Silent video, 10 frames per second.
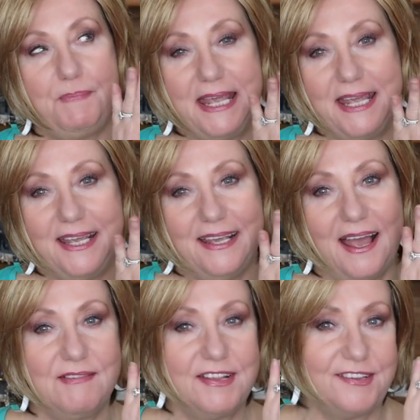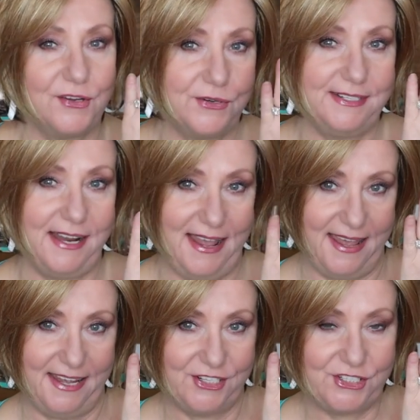Being of a certain
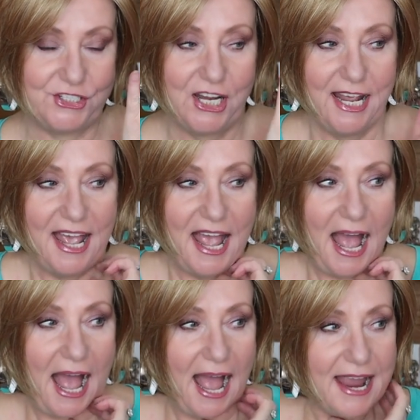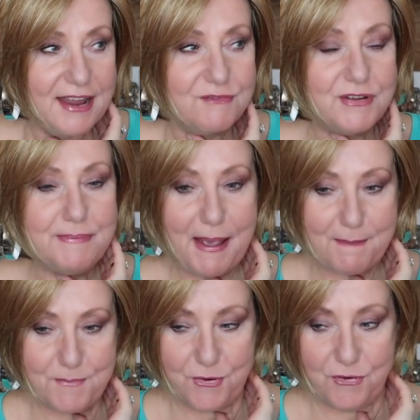age, I
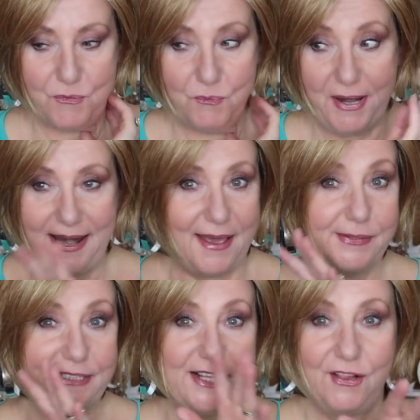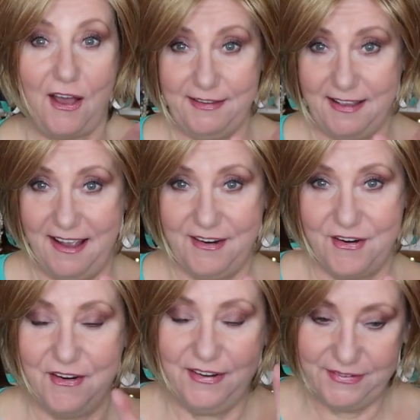remember when I was a lot
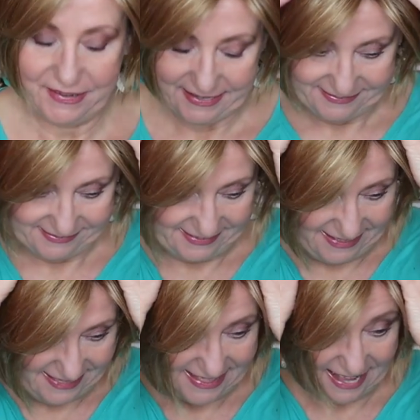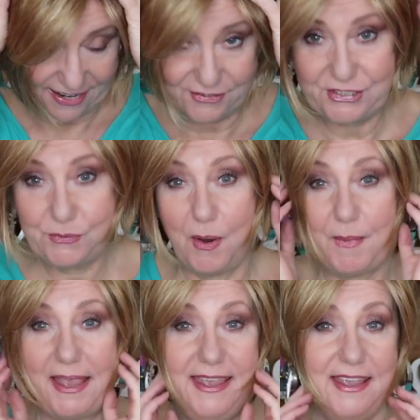younger, that I used to wear
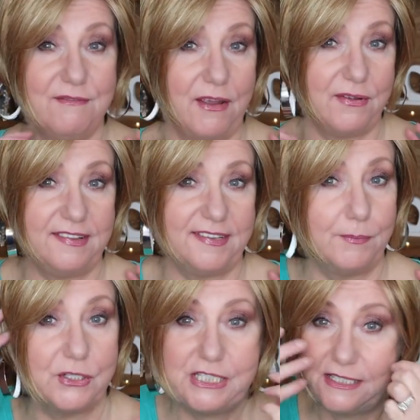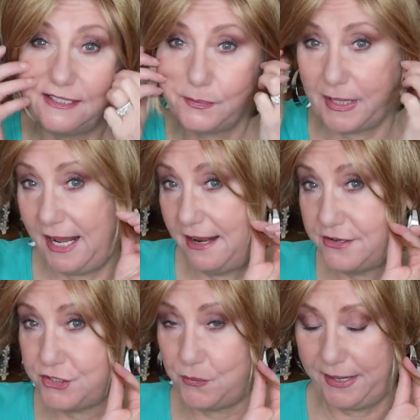my hair very similar to this one. I had
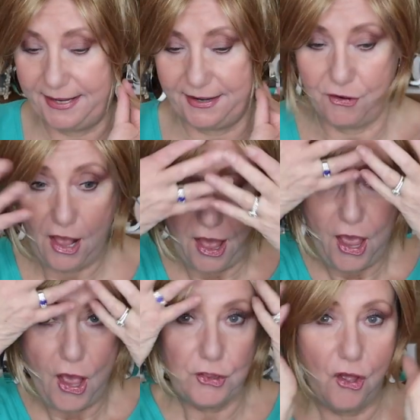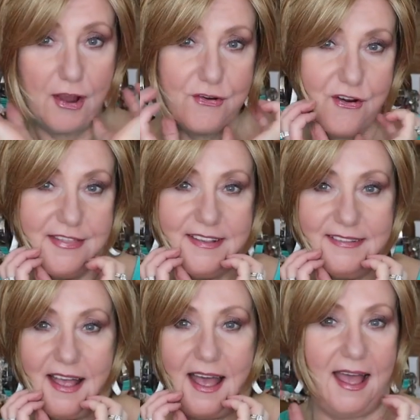short hair. Longer on the
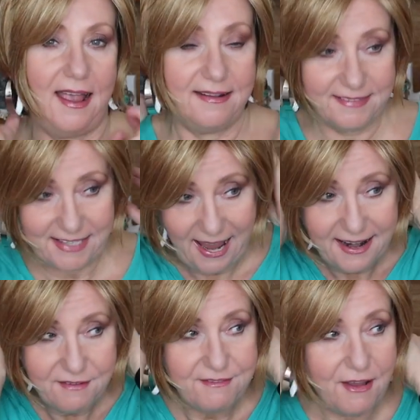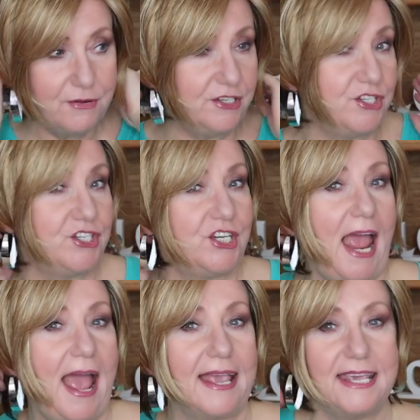sides, kind of very
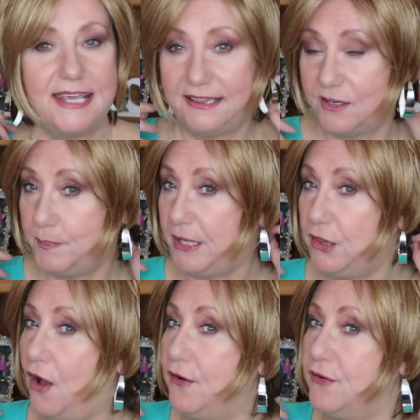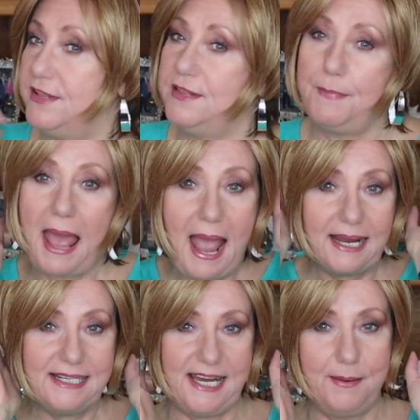shaggy, a little bit longer in the
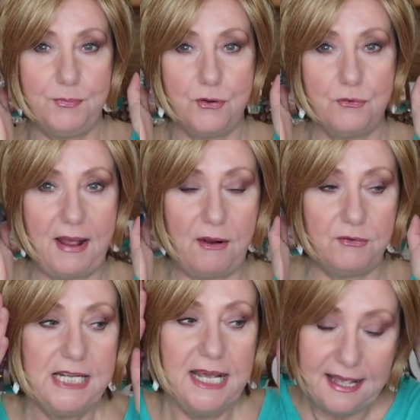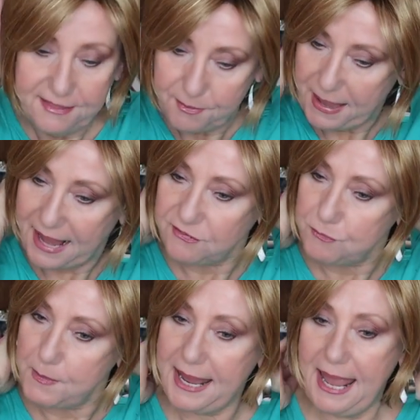back, tapered around the back of
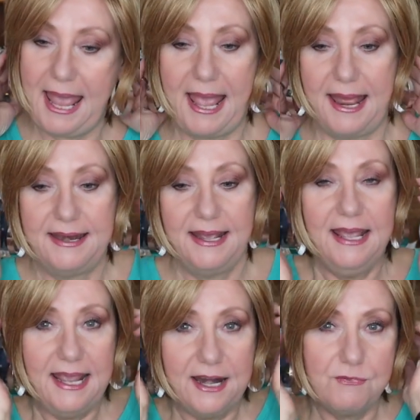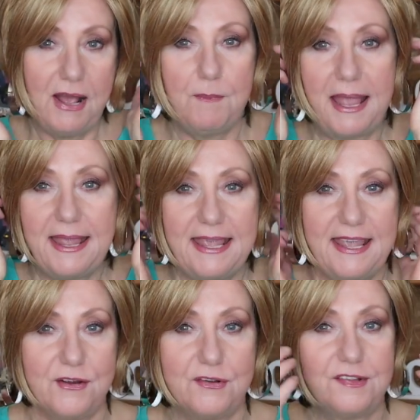my head and around my
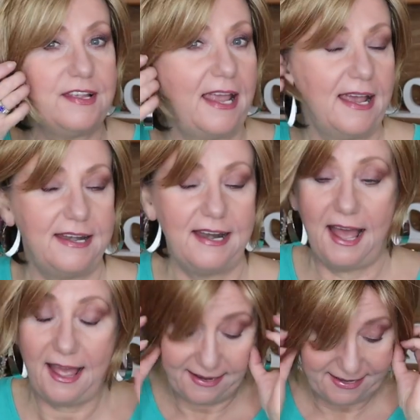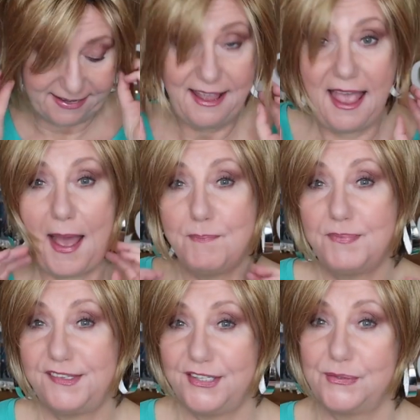ears. And I
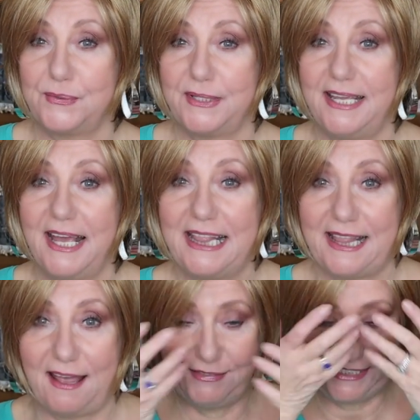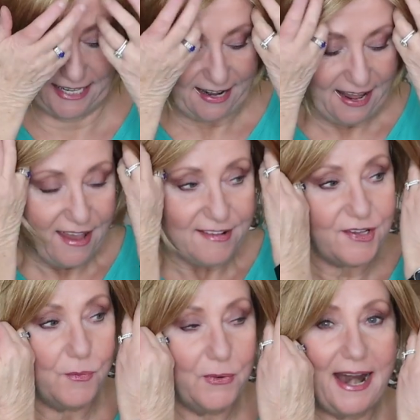absolutely loved it.
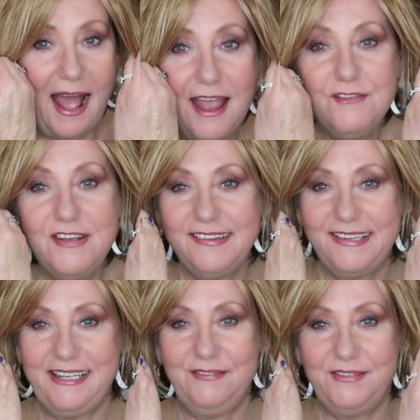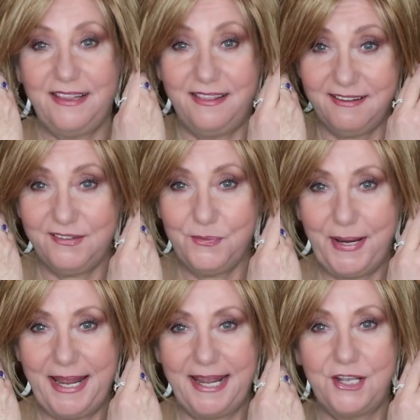So when I received this
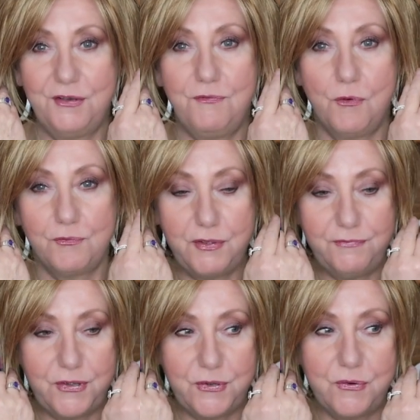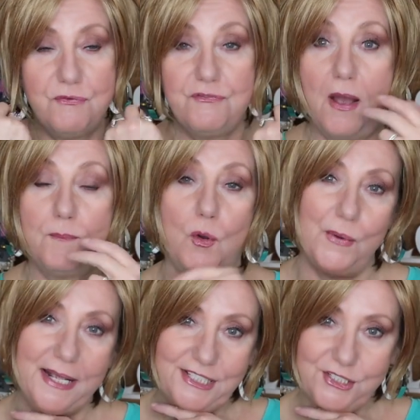wig for review from
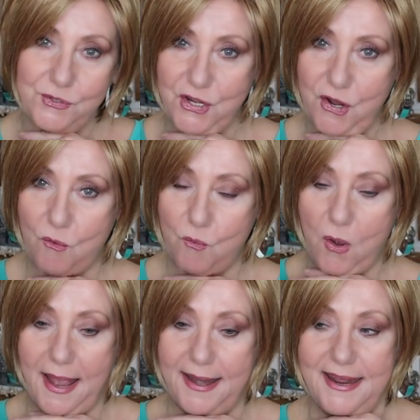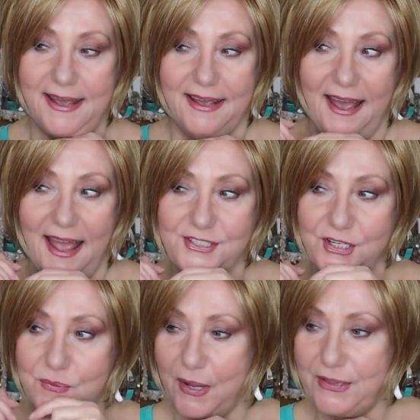Wig Studio One, I
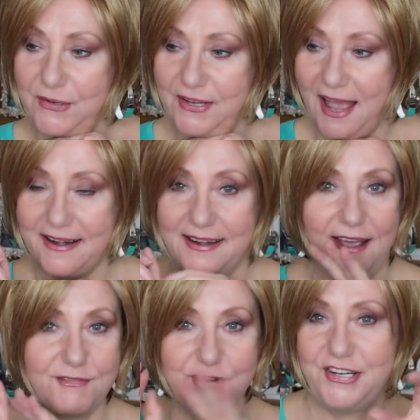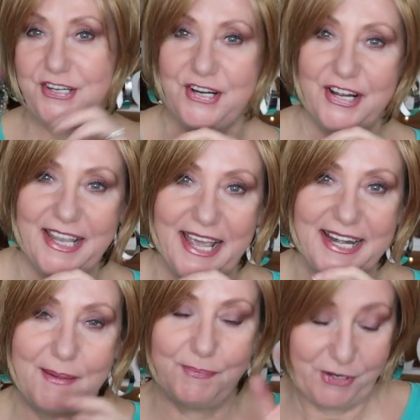took one look at it after I shook it
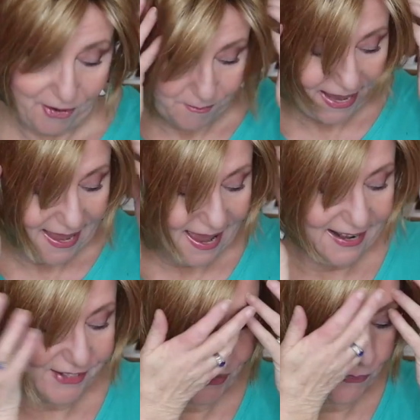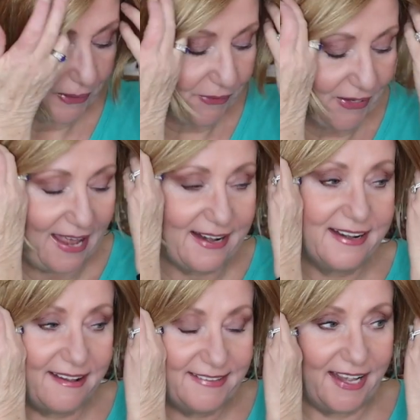and I put it on my head. I took one look at it
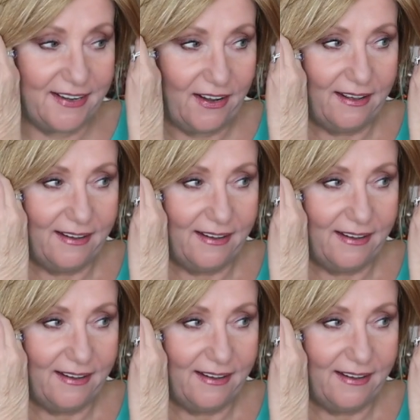and I said,